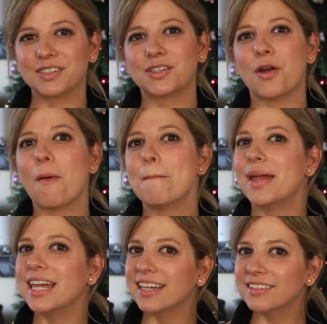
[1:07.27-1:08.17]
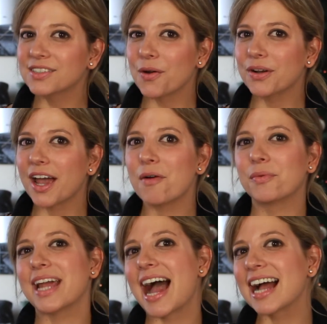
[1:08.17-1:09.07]
So baking soda
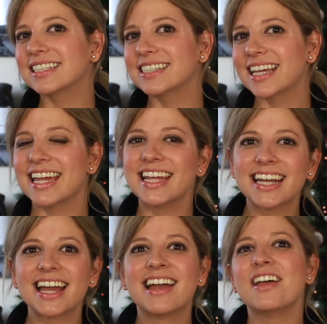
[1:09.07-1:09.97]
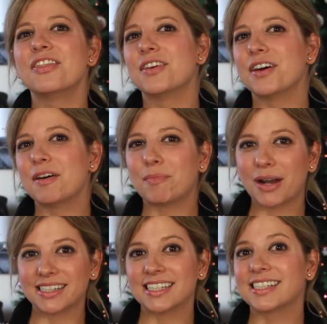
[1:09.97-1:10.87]
reacts in the
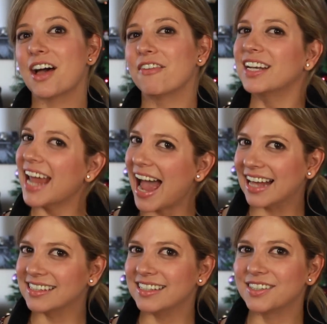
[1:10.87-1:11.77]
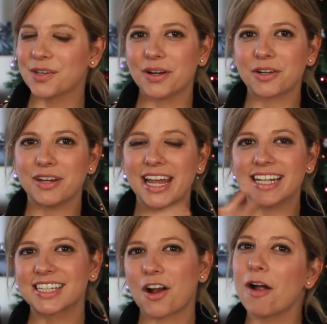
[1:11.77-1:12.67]
presence of an acid, so it
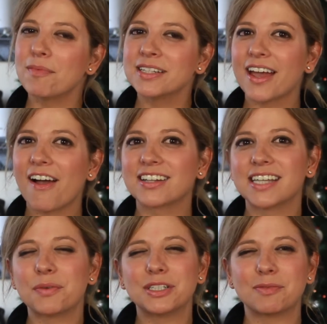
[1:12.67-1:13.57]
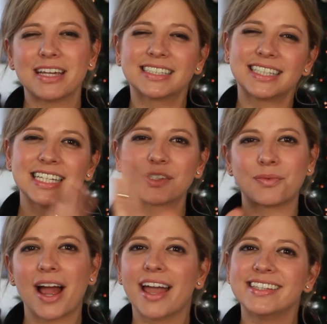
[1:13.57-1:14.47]
creates carbon dioxide, which makes things
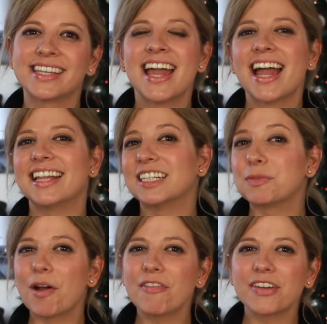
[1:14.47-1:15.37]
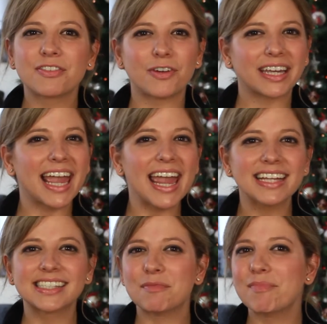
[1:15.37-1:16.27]
rise, and that's perfect for
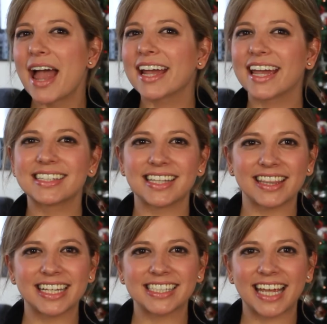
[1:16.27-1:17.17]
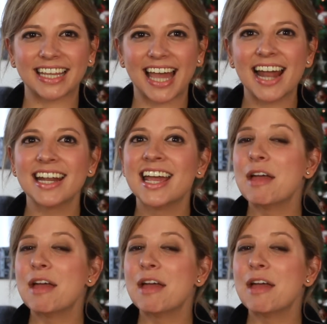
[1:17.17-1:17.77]
cakes and pancakes and things like that.